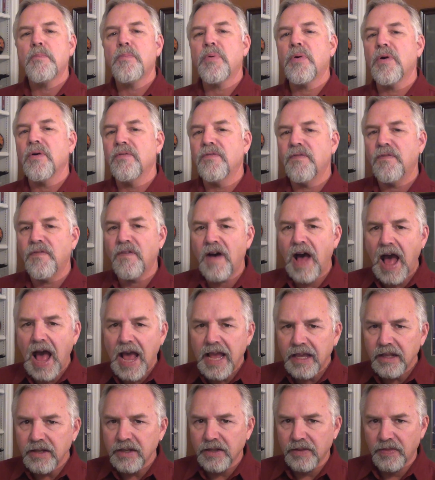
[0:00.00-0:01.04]

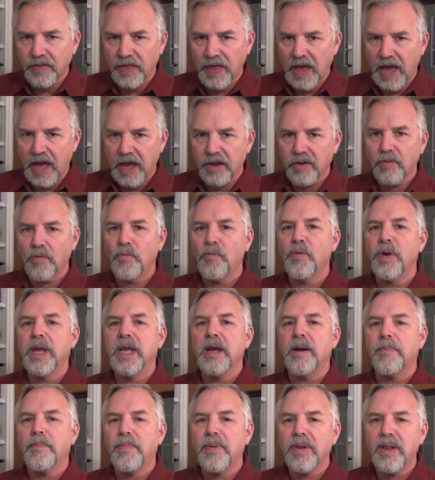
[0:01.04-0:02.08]
provided that
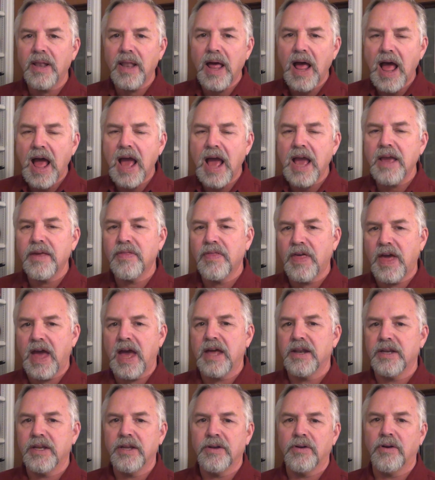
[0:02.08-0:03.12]
we apply
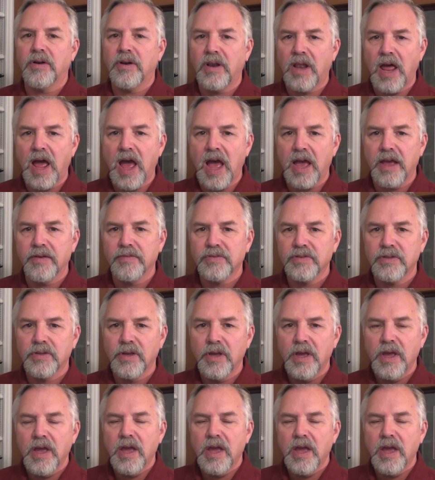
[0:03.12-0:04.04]
that in our lives.